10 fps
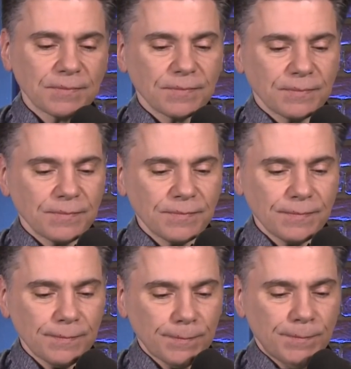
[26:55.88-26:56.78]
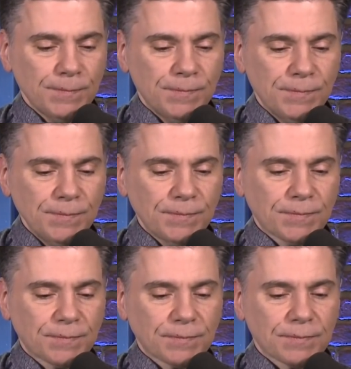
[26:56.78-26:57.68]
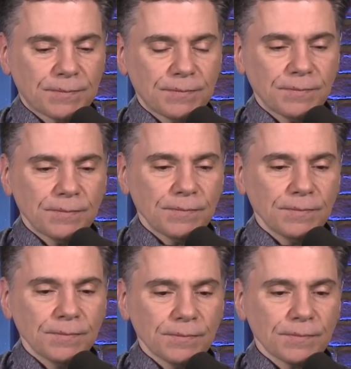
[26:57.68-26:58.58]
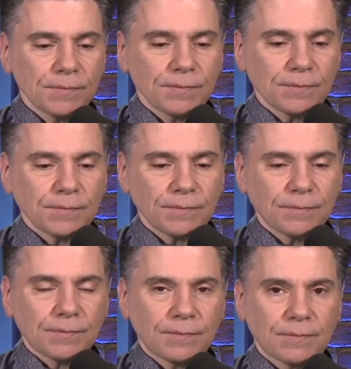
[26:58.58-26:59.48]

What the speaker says: (not speaking)